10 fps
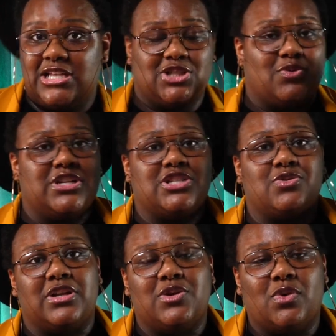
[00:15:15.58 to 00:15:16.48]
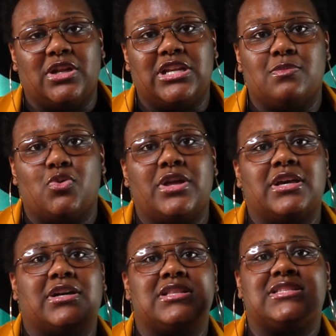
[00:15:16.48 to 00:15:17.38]
twenty twenty-one
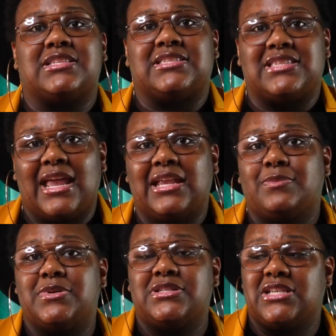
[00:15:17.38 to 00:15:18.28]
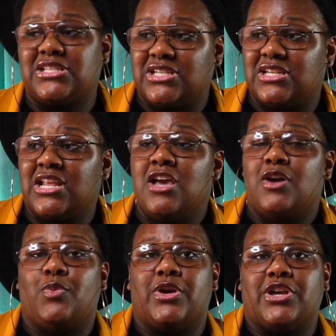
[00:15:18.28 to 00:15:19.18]
Neimoya couldn't sustain the position
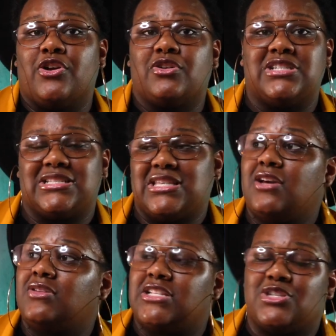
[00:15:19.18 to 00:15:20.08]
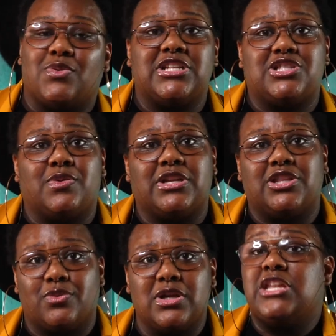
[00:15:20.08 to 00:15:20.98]
with Girl Just Heal that twenty
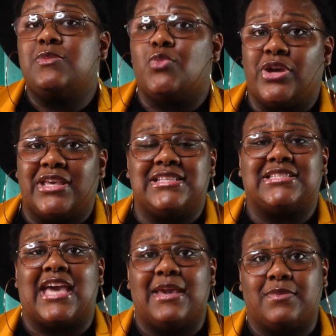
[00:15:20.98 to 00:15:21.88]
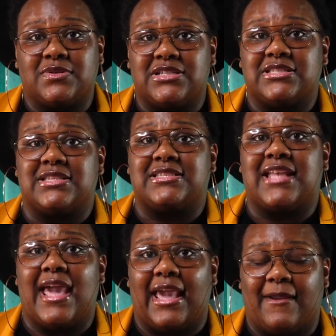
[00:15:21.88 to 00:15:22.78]
twenty-three Neimoya is able to
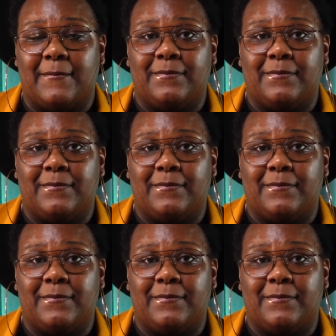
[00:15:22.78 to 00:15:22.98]
sustain.